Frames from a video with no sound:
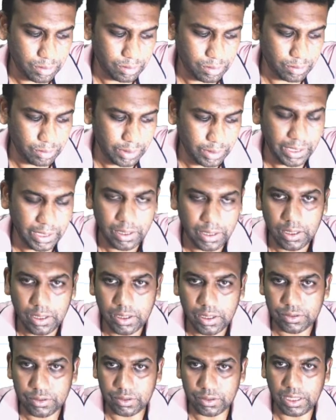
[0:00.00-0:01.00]
Okay,
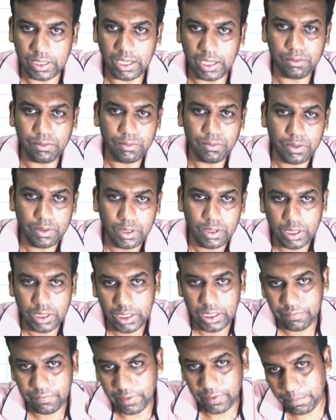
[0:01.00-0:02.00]
so now
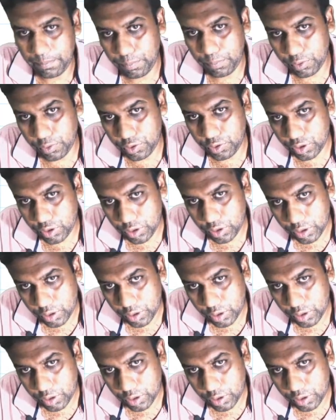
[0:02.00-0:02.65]
if I put